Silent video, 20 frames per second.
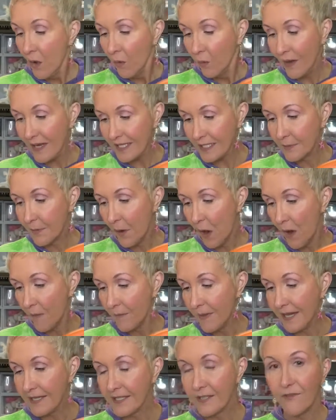
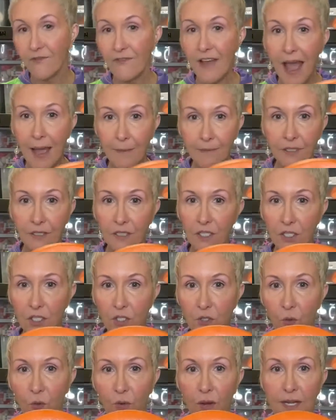Westpaw makes fabulous
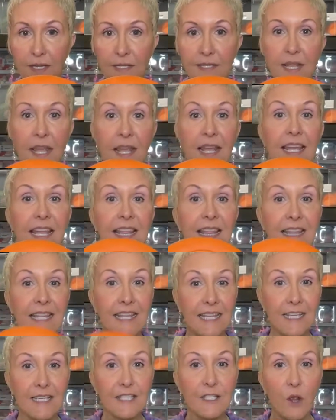toys.
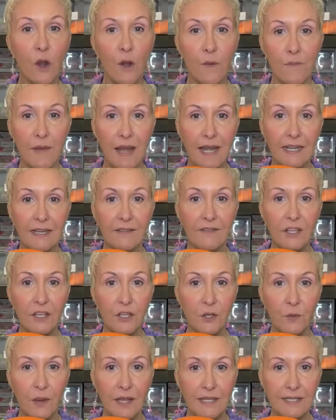These are made in the
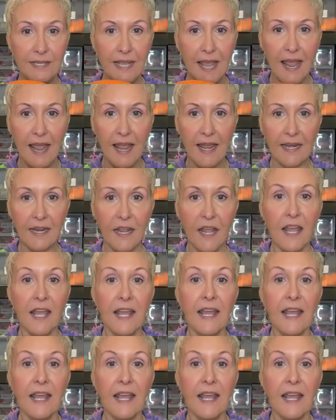USA.